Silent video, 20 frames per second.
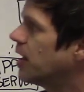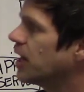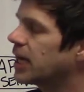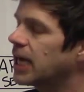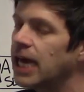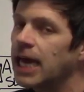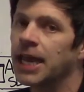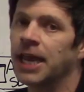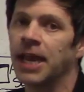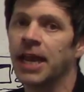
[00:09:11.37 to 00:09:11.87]

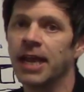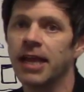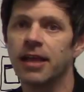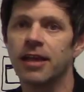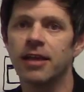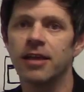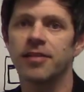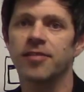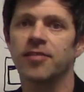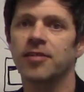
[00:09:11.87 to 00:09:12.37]
Again,
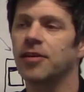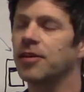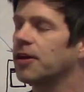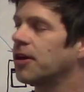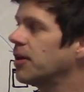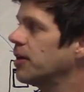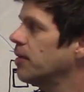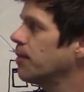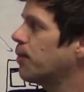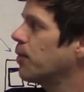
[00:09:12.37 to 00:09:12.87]
it's going
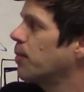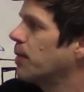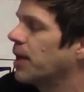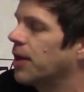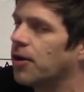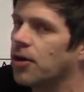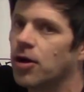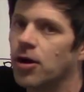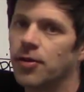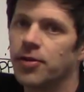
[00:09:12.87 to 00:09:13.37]
to
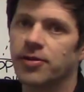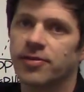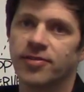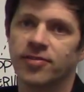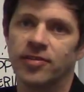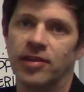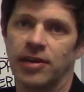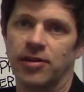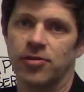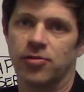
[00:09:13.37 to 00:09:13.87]
implement all
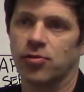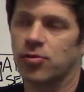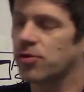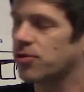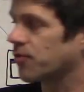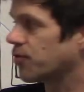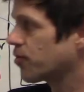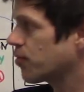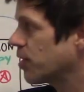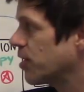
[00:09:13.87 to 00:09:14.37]
those standard
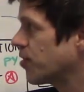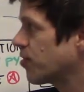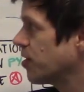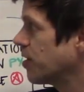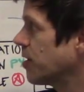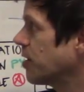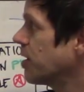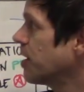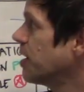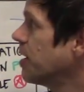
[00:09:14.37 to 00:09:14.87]

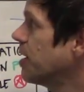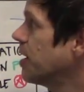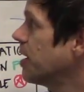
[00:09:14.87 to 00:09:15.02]
orchestration